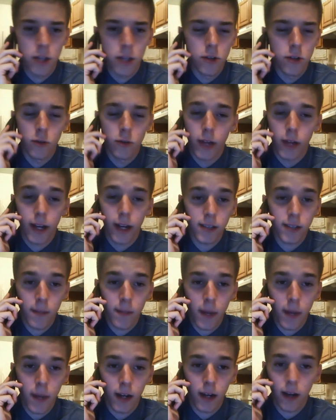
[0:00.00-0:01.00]
Dude, like I
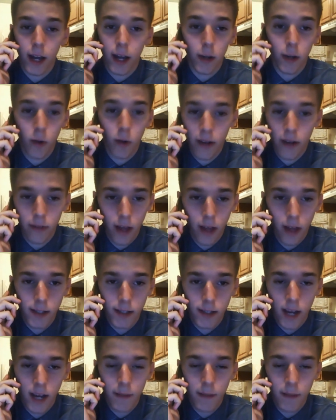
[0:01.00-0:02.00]
said, man, I don't have a lot
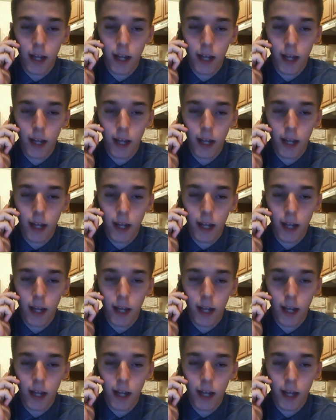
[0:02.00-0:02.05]
of time.